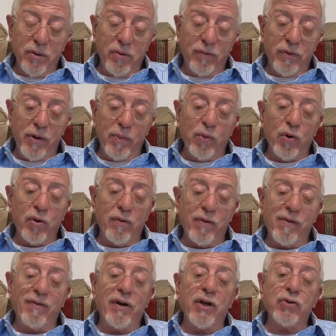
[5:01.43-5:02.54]
of the book of
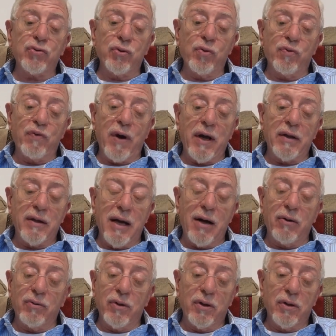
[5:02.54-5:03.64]
Revelation, you find
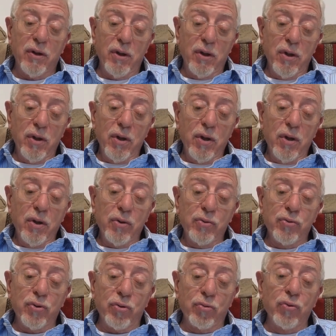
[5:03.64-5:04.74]
out that
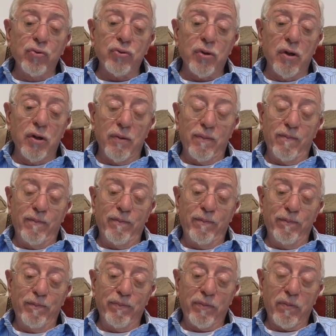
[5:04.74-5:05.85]
Jerusalem
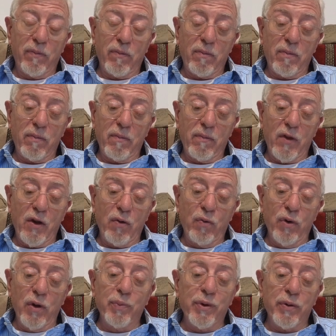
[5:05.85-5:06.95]

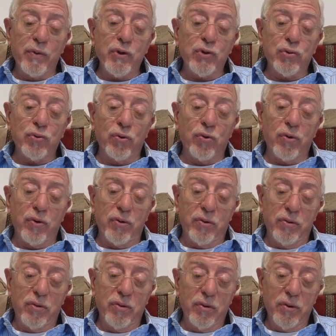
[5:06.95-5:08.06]
will be restored
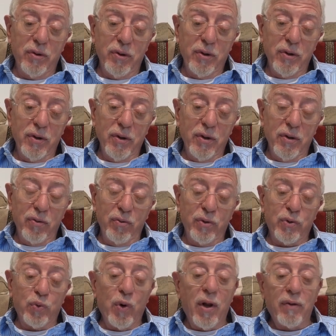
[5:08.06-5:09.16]

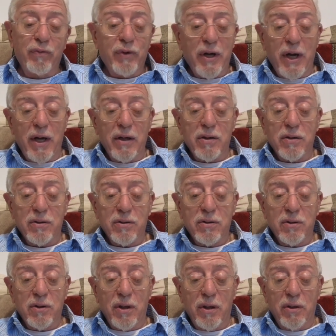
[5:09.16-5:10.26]
with 12
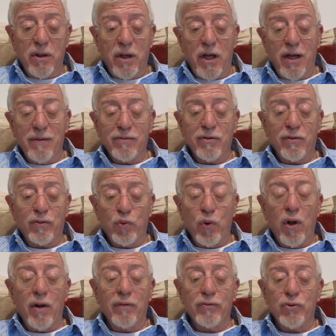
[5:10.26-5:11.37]
gates and the names of
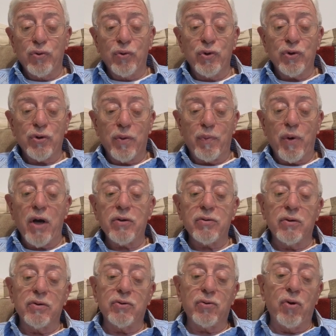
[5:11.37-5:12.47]
12 Jewish
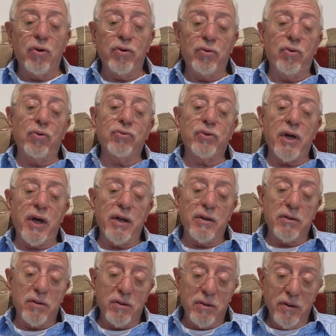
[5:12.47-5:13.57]
apostles on those
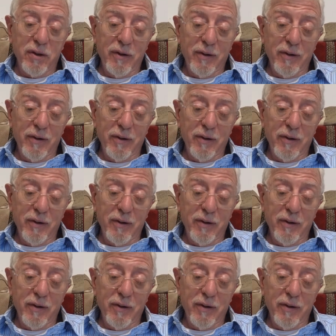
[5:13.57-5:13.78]
gates.